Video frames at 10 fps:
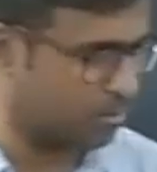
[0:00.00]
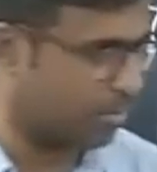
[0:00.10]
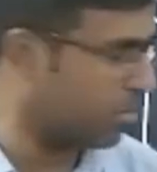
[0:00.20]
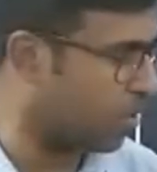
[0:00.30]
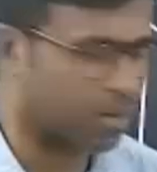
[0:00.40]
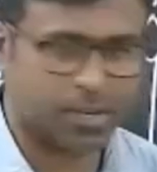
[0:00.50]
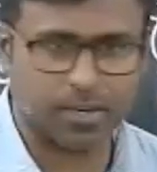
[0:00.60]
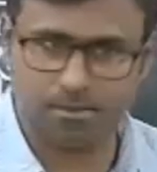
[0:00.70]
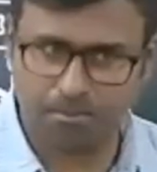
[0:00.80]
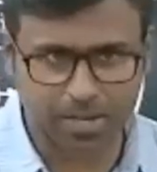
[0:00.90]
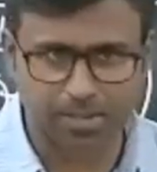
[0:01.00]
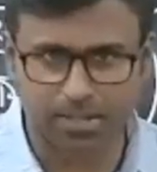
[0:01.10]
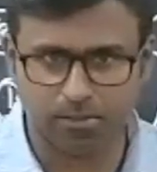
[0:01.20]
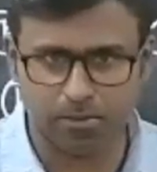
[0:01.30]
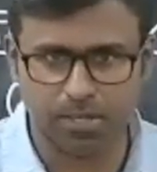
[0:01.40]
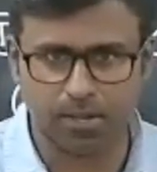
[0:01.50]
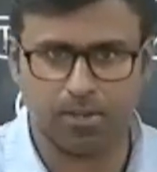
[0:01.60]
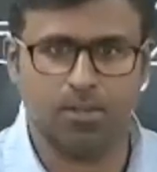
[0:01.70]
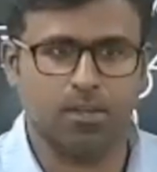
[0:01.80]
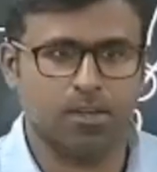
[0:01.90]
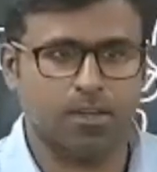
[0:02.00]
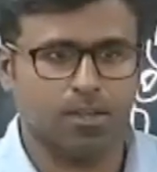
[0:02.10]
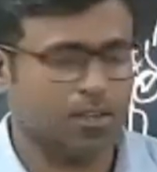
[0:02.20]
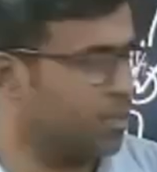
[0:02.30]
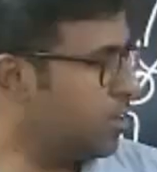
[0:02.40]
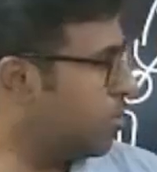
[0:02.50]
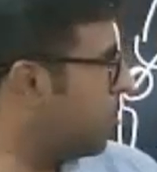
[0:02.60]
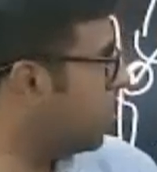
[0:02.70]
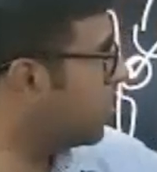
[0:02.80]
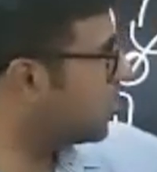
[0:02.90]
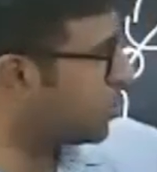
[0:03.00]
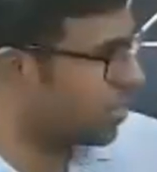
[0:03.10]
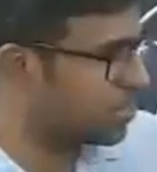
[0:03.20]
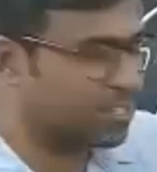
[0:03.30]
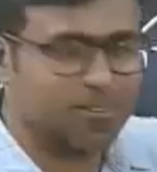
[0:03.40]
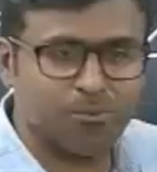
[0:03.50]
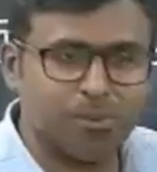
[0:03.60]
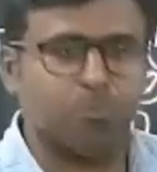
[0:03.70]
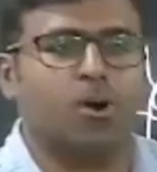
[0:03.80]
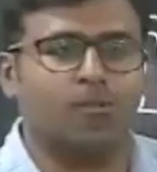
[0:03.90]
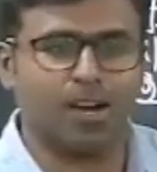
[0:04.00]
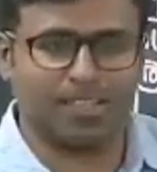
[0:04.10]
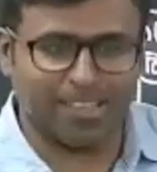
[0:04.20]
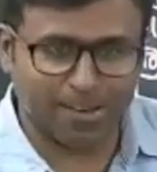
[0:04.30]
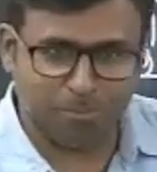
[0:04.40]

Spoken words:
be walking, many things will be there. Ipo church povaasa